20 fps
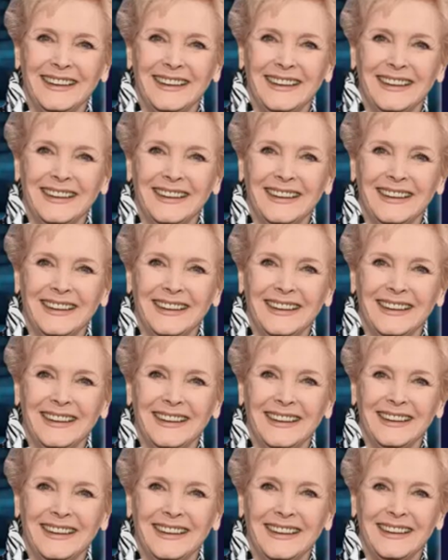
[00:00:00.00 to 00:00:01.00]

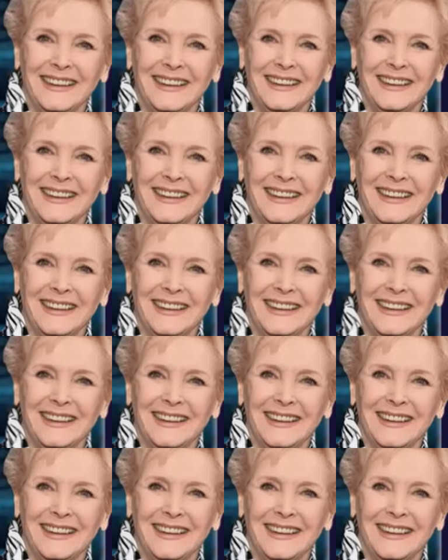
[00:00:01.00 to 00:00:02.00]

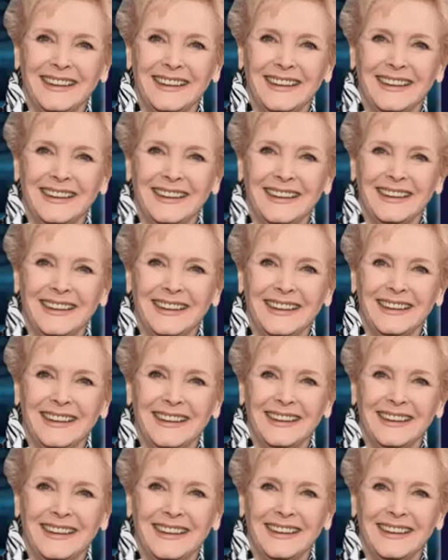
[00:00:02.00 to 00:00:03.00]

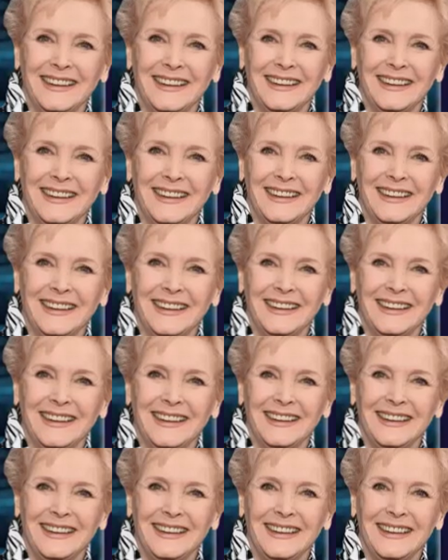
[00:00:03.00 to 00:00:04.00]

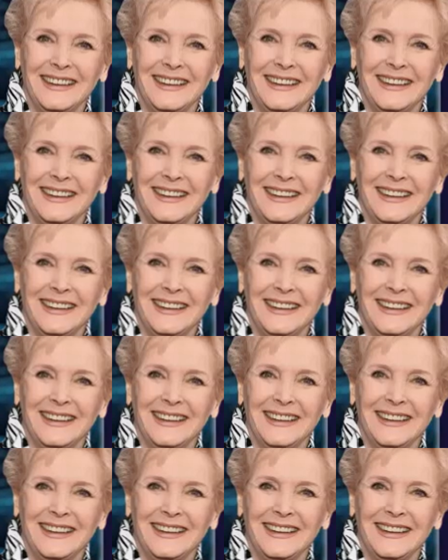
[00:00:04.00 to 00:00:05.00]

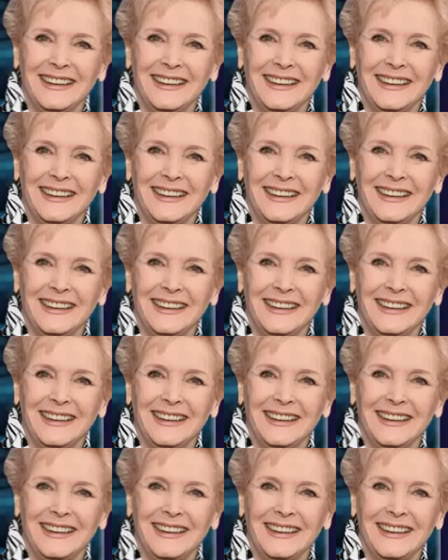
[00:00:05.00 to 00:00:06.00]

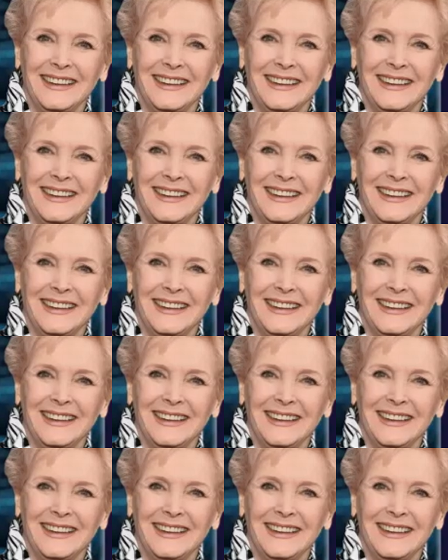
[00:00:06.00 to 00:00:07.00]

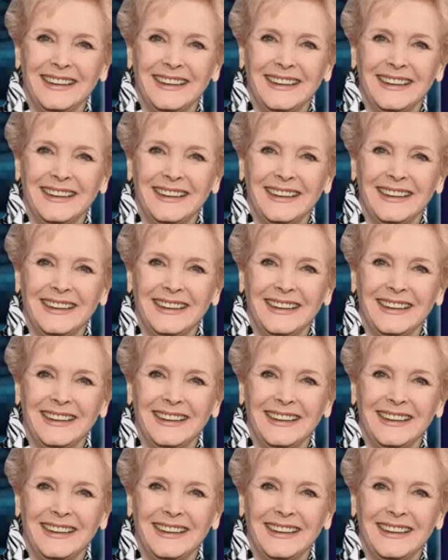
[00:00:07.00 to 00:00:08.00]
This person isn't speaking.